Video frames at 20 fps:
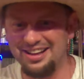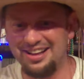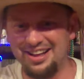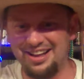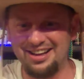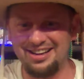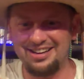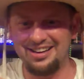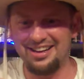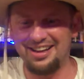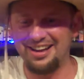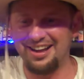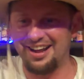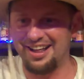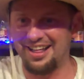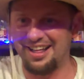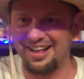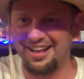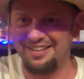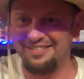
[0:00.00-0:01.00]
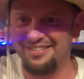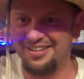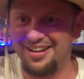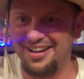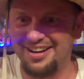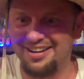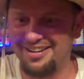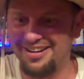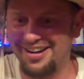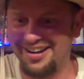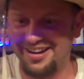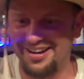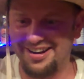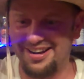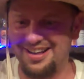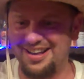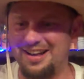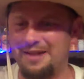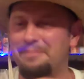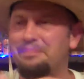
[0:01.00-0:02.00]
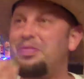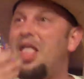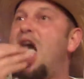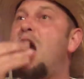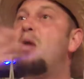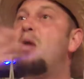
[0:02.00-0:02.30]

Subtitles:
I can tell you that much right now.